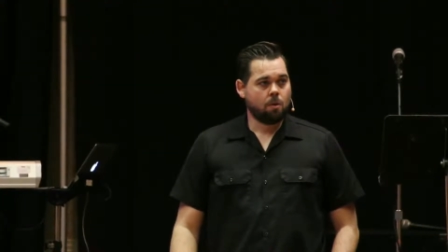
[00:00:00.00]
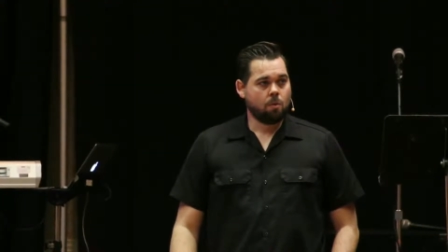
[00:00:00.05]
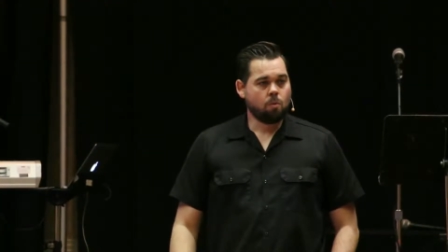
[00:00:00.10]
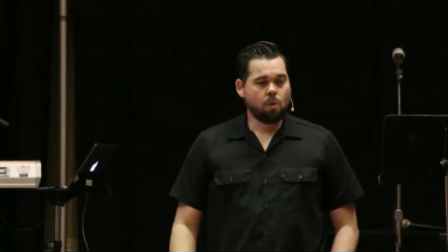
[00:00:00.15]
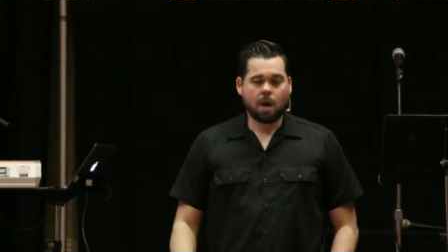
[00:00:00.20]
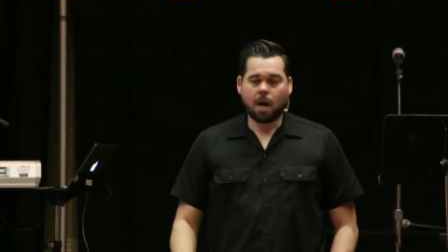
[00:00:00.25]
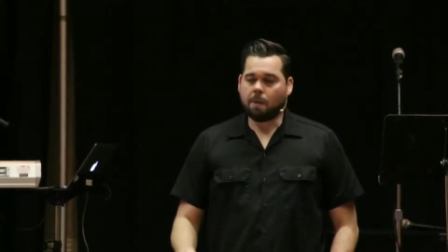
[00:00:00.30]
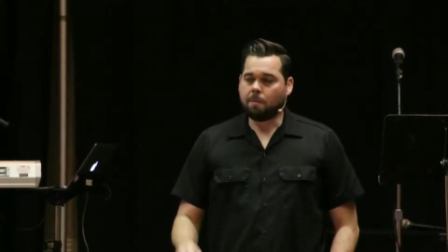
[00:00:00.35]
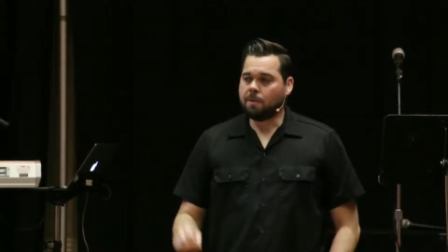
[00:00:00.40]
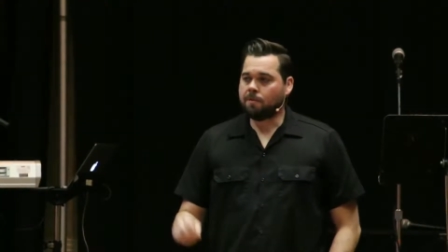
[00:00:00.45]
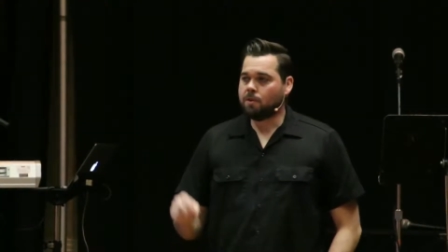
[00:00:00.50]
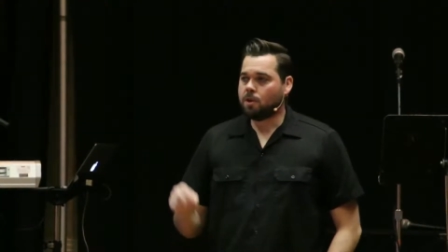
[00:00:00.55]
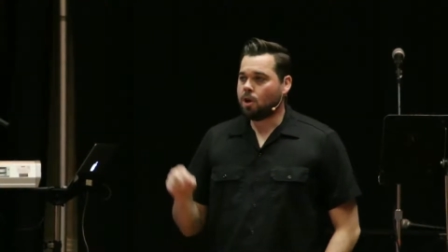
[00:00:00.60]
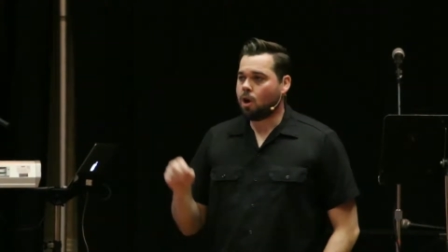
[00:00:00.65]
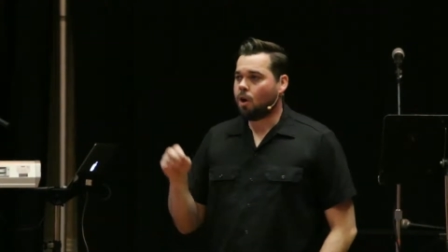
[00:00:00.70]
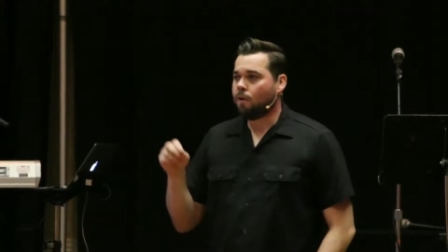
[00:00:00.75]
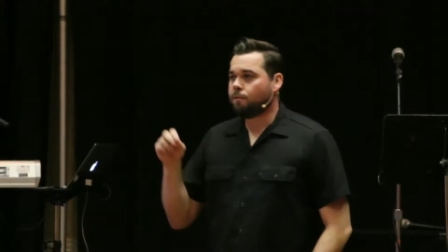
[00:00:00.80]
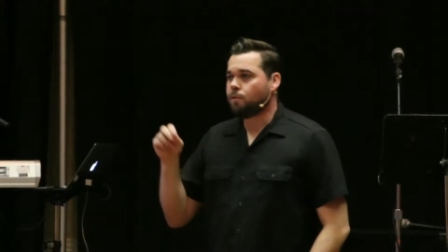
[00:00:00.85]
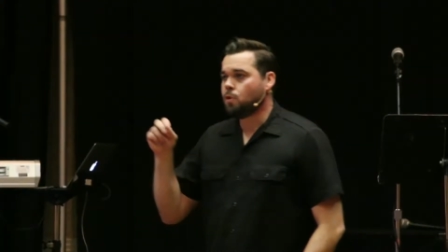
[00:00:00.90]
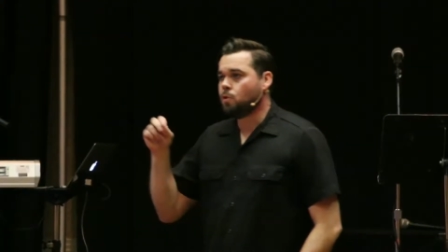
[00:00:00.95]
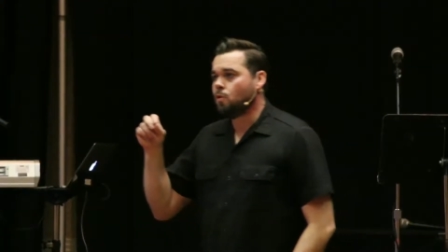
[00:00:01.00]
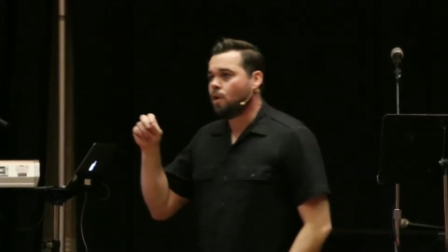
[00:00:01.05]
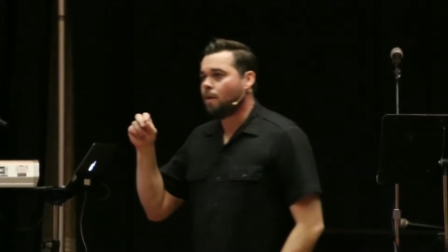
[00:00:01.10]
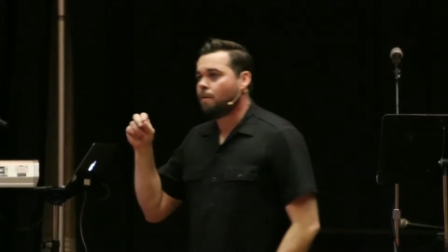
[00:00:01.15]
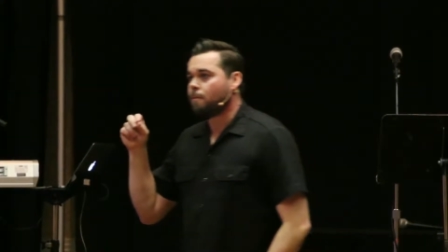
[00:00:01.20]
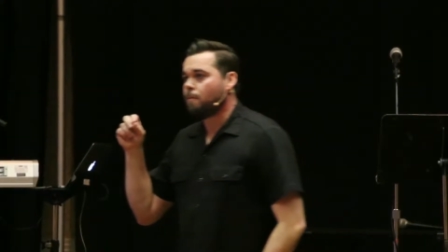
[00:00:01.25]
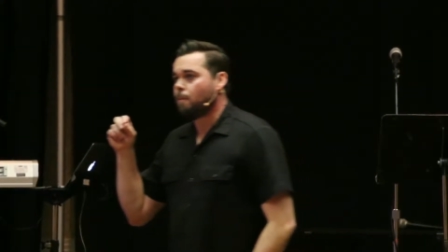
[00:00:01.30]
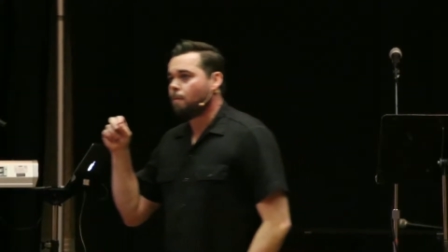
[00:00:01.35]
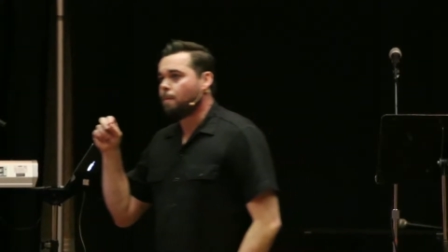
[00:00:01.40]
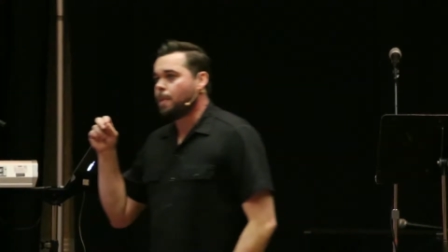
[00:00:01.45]
Well, how many of you know if you
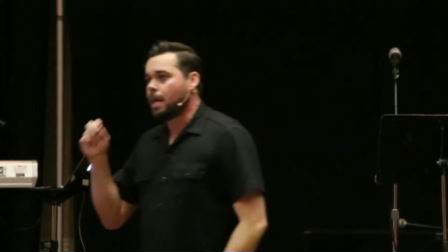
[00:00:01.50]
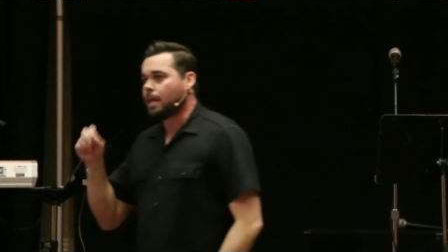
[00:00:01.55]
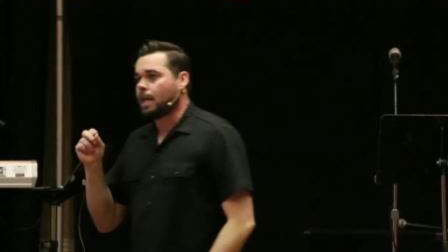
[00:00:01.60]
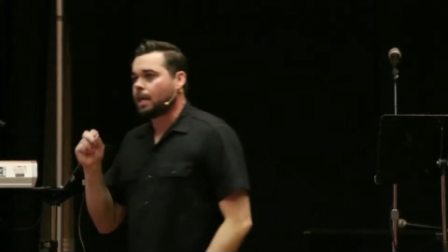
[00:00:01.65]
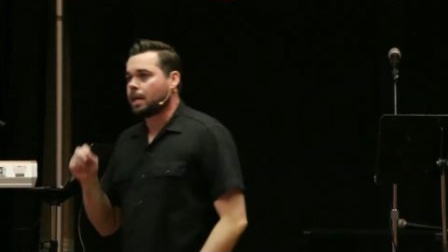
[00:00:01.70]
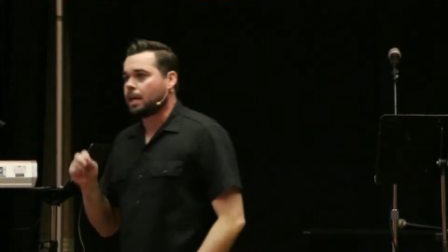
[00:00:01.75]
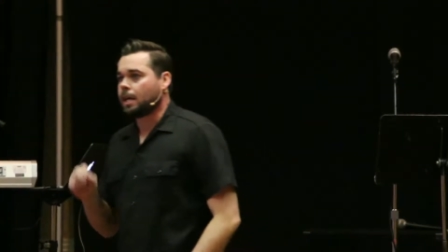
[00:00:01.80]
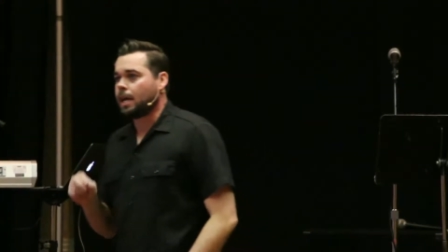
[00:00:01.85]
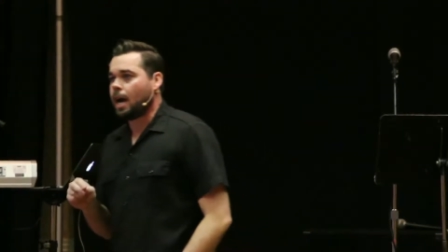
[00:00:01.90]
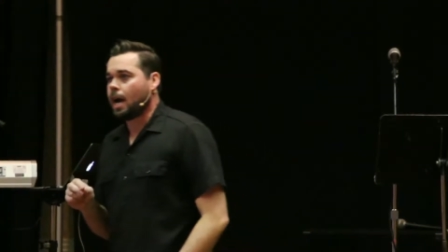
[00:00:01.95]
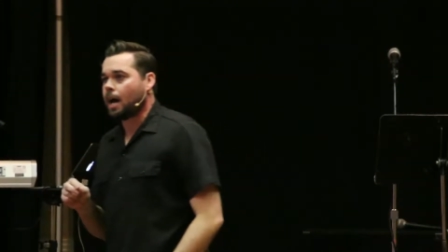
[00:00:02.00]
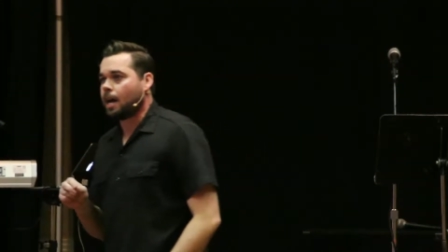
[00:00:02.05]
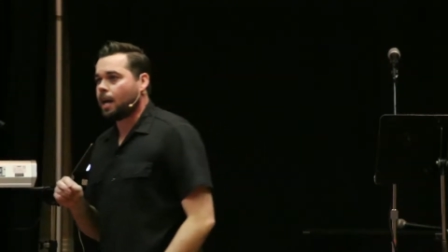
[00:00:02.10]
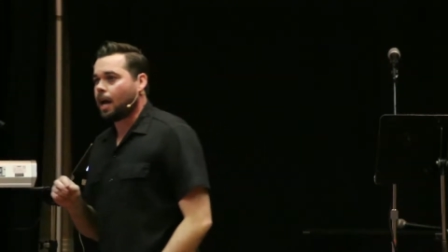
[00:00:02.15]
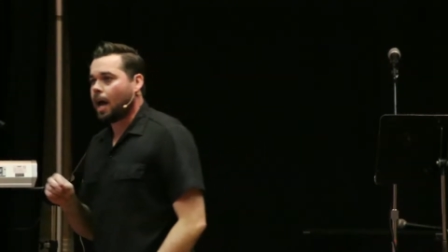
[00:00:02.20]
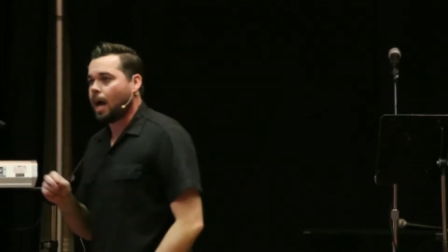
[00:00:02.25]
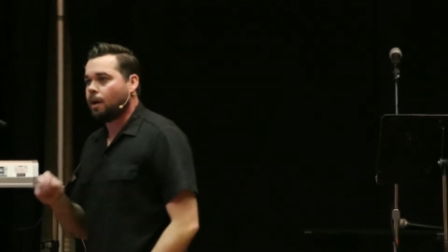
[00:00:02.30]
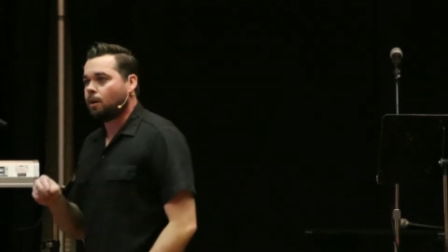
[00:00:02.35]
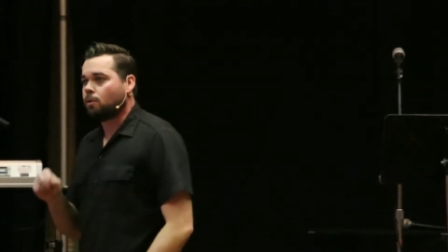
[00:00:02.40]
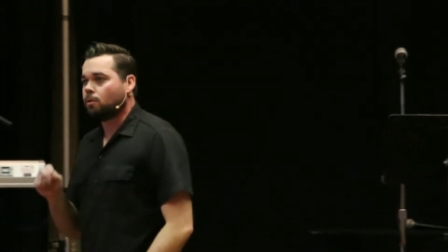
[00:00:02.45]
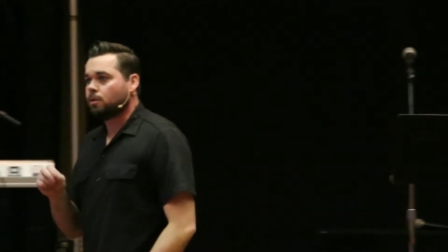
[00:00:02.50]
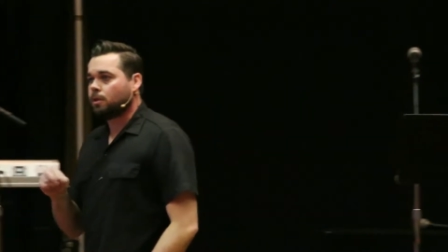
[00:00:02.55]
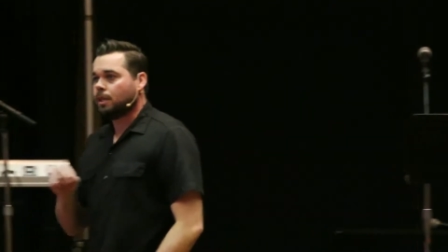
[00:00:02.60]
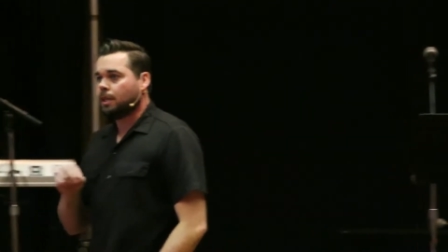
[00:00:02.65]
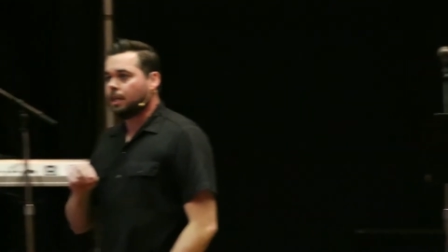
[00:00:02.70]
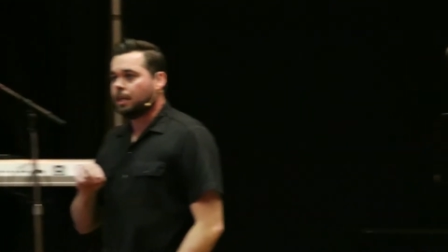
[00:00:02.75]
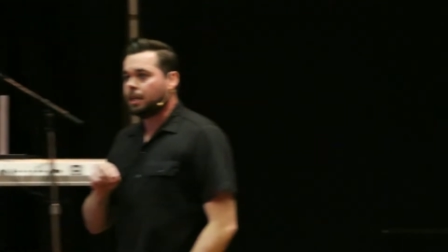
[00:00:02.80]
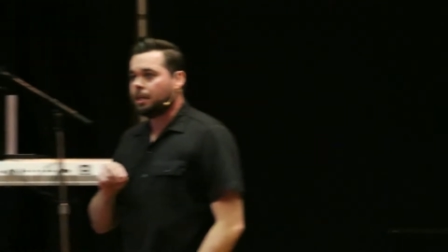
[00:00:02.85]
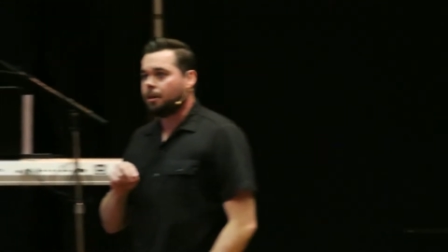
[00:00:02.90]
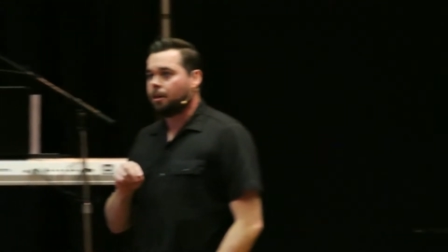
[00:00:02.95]
have made like a God, I don't
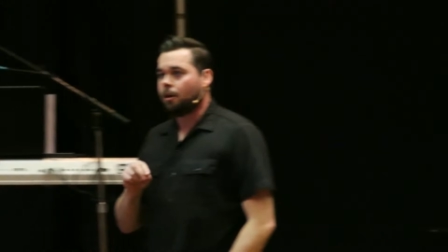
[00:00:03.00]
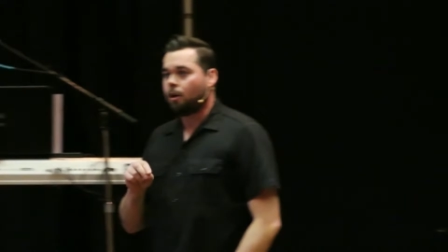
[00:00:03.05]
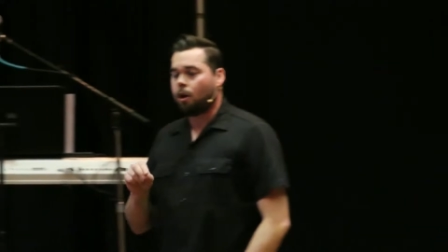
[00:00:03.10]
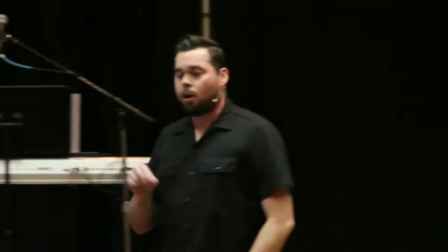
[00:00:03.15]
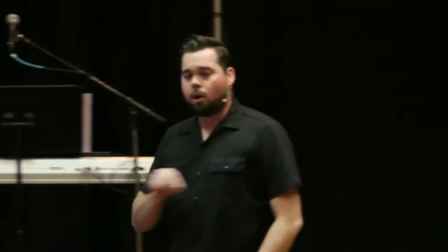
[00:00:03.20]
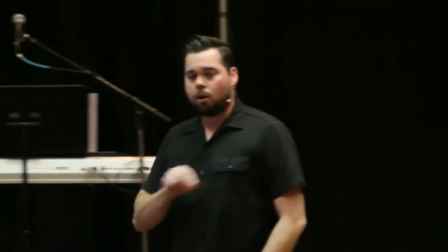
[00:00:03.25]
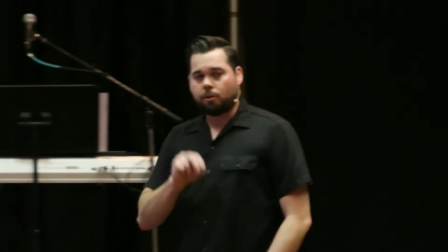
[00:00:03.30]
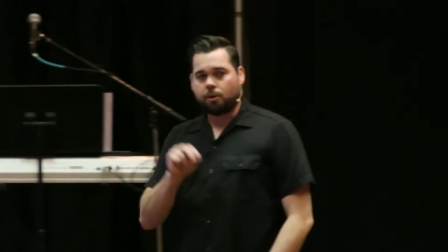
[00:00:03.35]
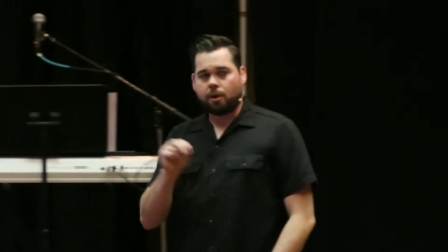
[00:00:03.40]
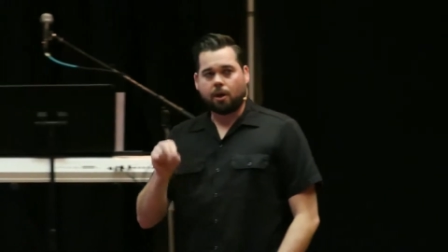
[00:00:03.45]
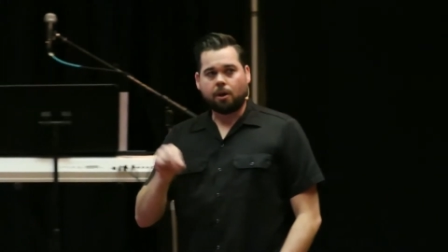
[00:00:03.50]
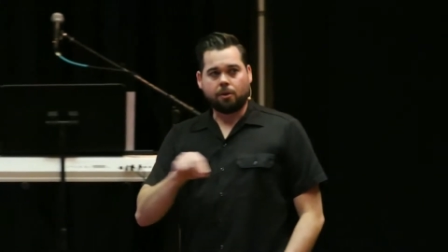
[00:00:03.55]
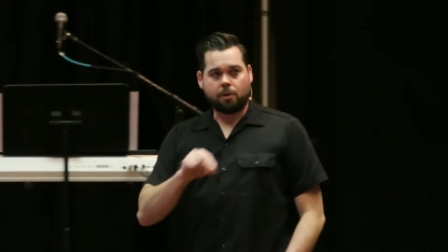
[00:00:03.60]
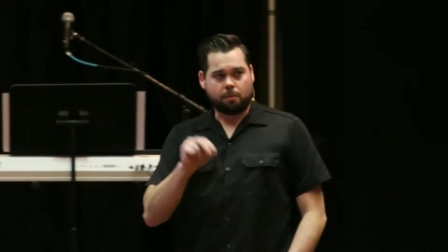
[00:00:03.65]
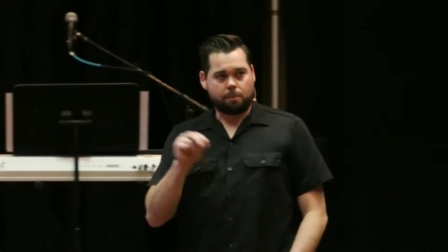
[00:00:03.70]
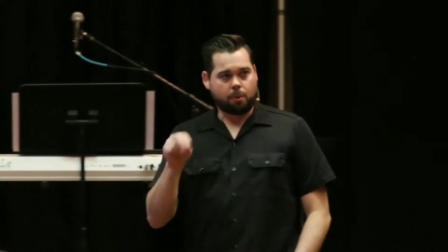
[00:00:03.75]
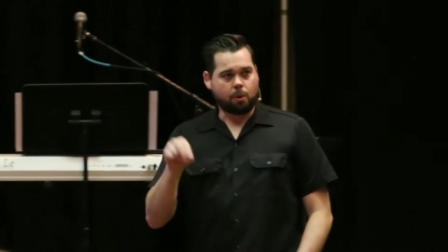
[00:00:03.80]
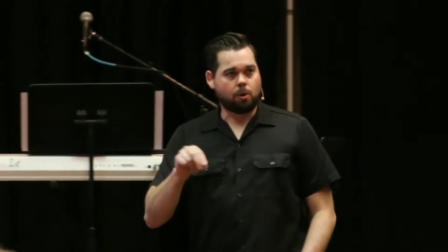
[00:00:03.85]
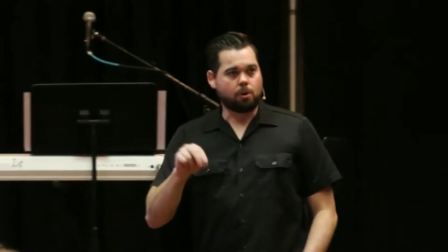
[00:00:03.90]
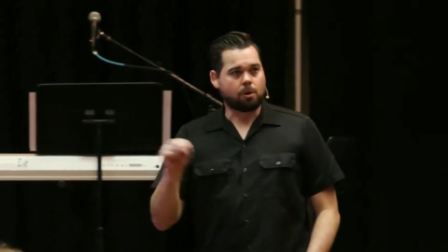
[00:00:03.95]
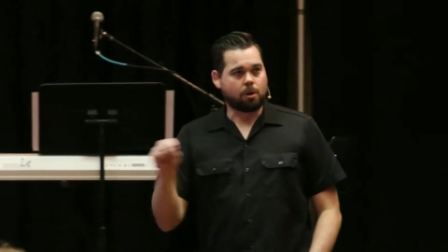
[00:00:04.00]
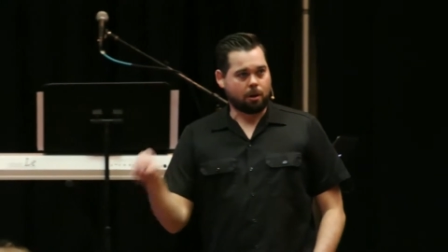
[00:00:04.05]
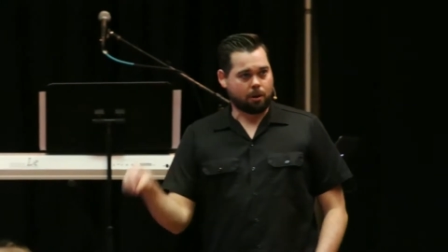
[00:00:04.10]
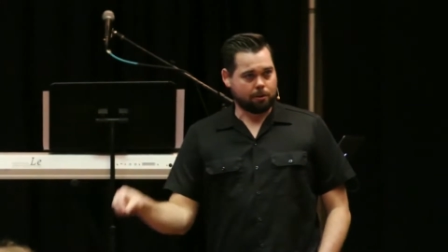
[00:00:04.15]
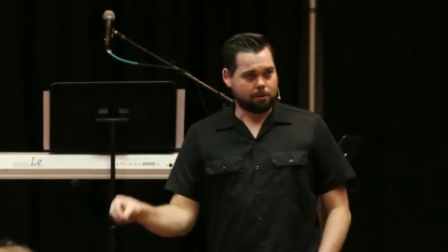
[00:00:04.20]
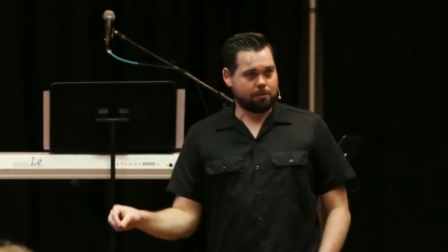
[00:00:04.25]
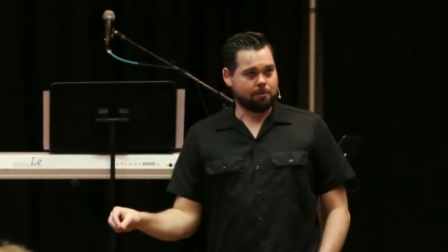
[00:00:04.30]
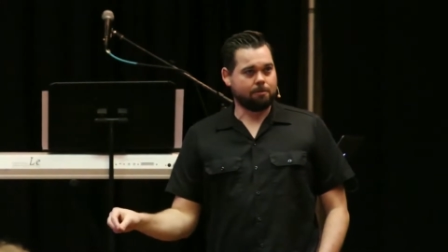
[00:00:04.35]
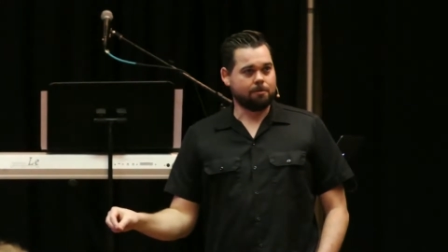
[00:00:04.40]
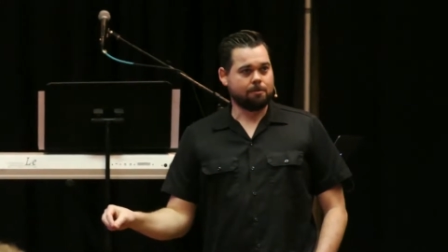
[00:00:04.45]
need all the other
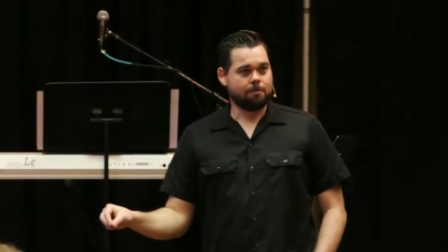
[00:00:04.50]
protocols?